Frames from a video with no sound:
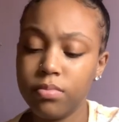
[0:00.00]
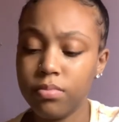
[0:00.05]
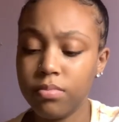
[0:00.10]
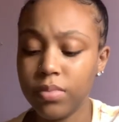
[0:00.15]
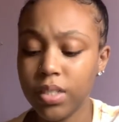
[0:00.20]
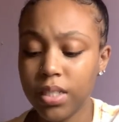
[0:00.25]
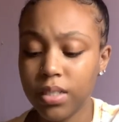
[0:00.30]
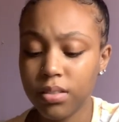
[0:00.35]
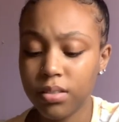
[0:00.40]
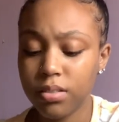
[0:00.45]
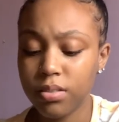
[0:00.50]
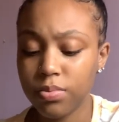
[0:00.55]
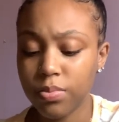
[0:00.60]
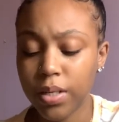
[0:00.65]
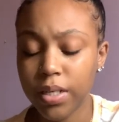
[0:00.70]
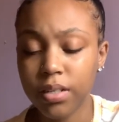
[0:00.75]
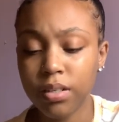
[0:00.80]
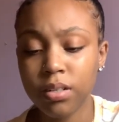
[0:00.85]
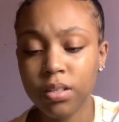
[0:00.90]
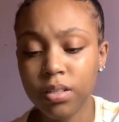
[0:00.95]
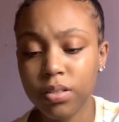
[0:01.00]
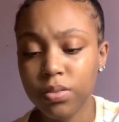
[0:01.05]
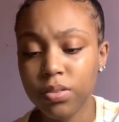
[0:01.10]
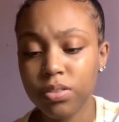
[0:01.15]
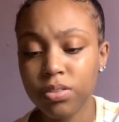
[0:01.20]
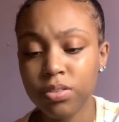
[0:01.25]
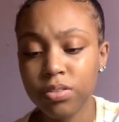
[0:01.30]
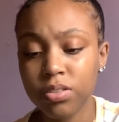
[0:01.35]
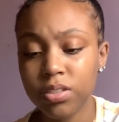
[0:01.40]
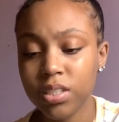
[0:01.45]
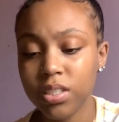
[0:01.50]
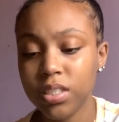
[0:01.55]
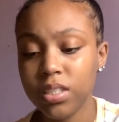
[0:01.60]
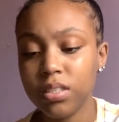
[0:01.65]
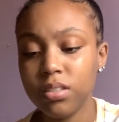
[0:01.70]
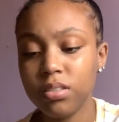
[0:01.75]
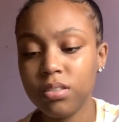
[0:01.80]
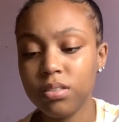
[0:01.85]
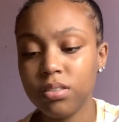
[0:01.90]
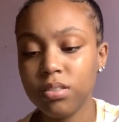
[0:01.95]
because why not?
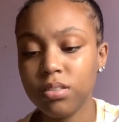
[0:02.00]
Usually,